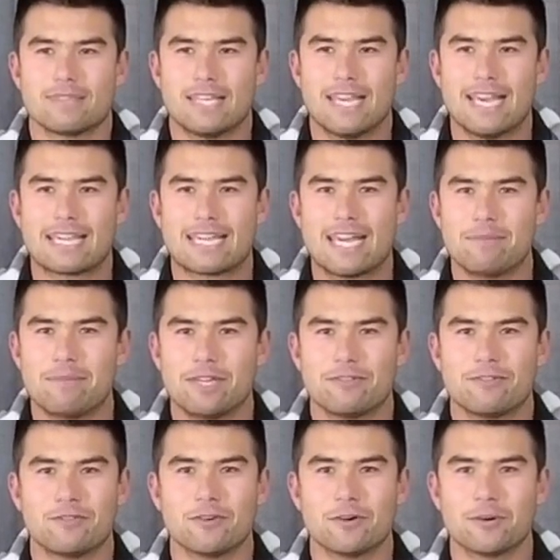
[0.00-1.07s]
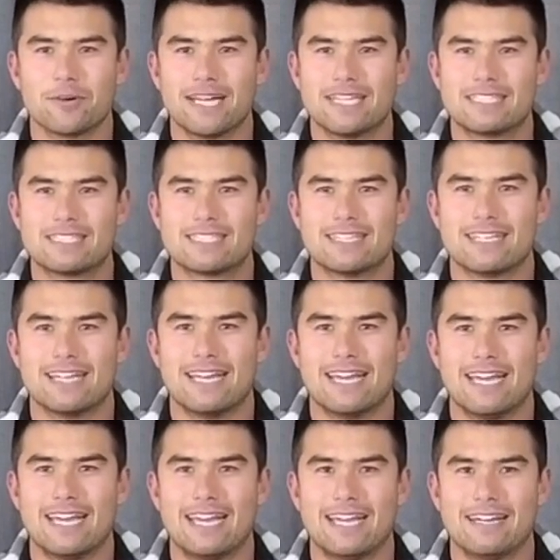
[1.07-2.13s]
yeah, came here for 4 weeks
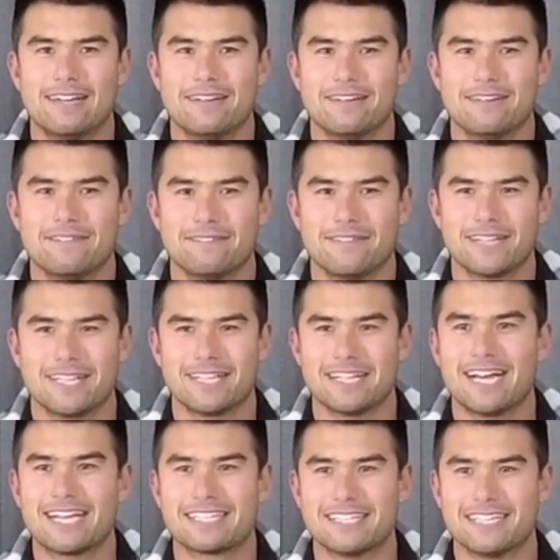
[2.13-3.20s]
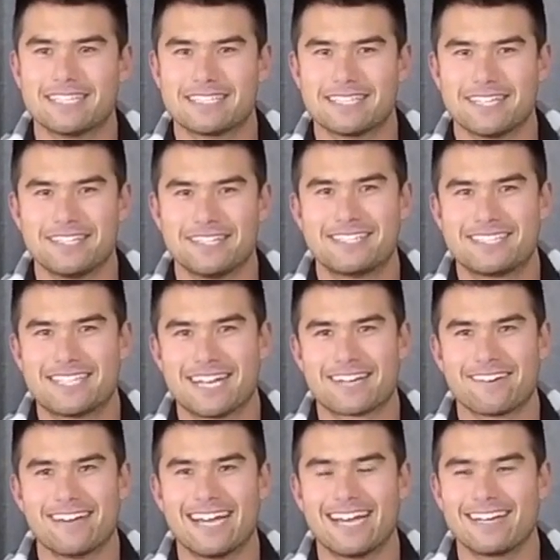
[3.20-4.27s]
and really liked it. So
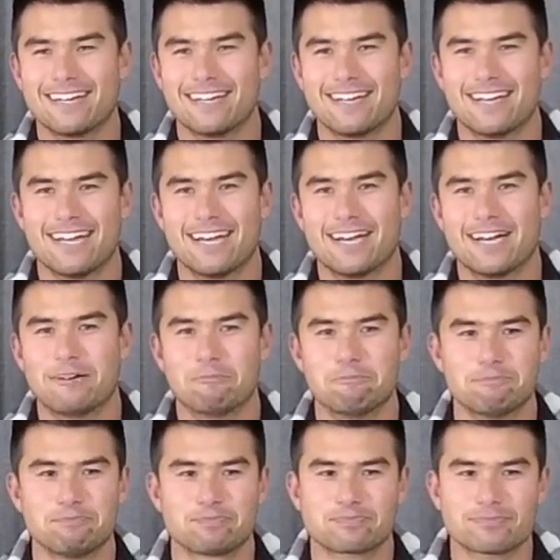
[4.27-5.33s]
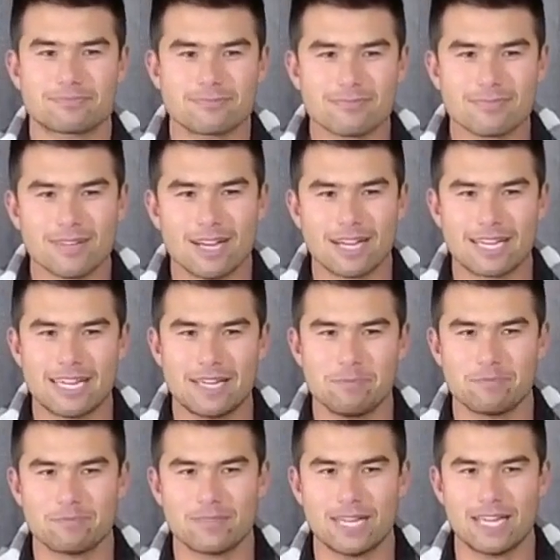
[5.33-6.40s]
stuck around, and I
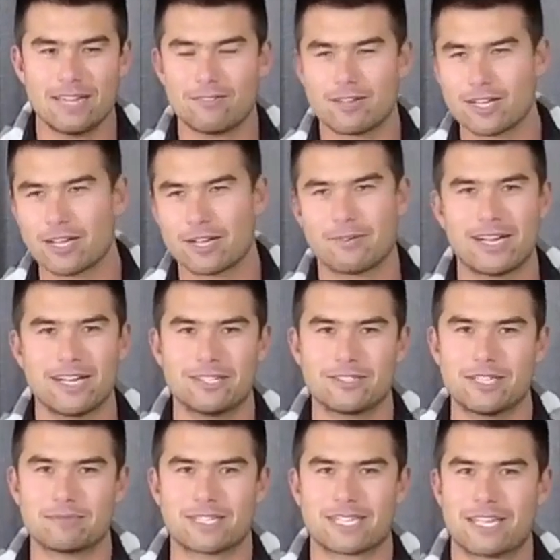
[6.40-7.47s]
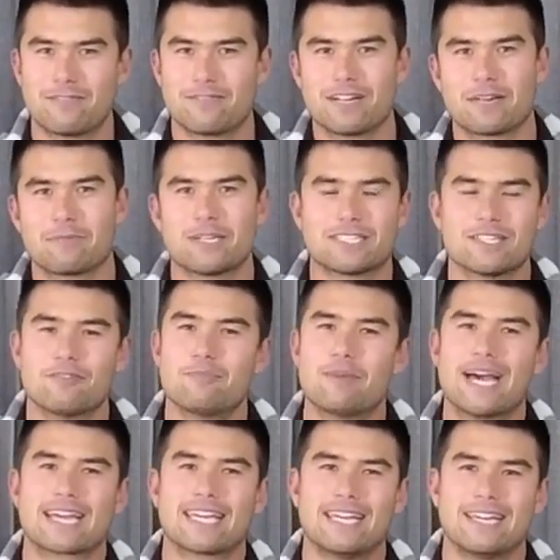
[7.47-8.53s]
keep even going away on trips. I keep finding myself
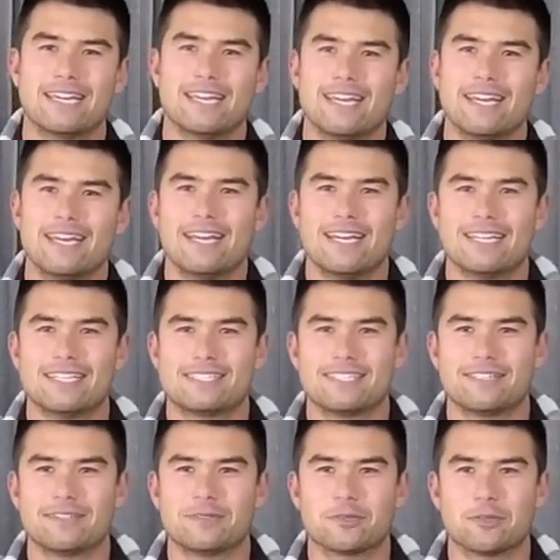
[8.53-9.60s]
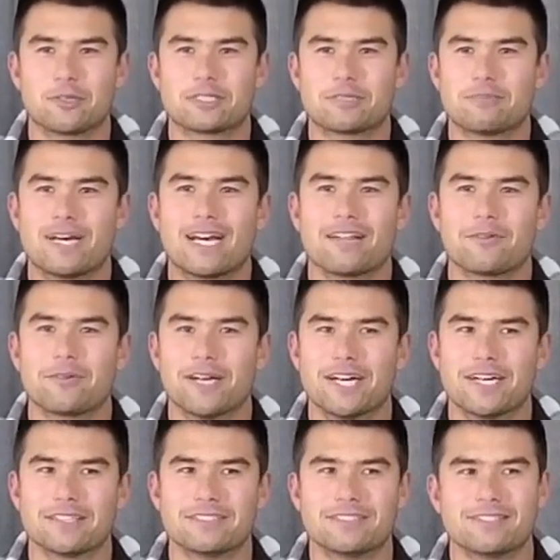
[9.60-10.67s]
back here. It's an awesome part of the
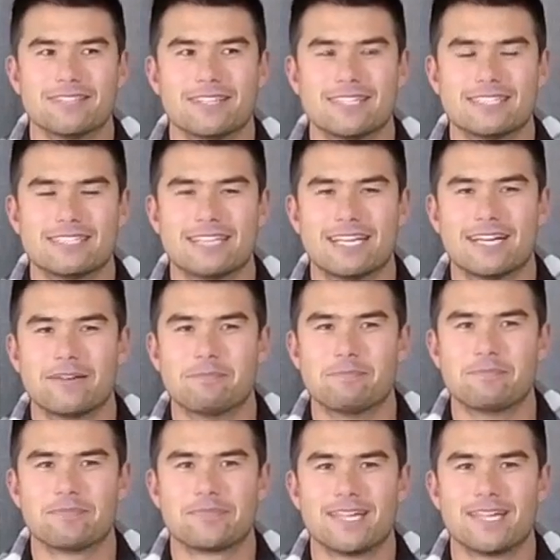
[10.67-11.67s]
world. There's a